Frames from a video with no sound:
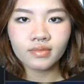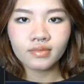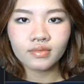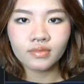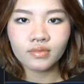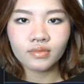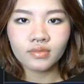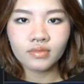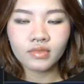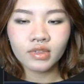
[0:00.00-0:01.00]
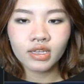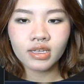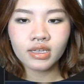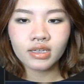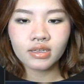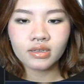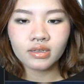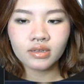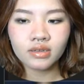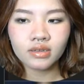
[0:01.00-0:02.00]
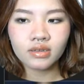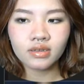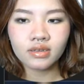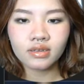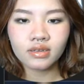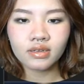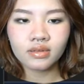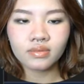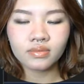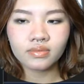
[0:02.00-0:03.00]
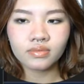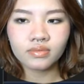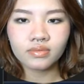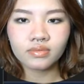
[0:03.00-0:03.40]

(silence)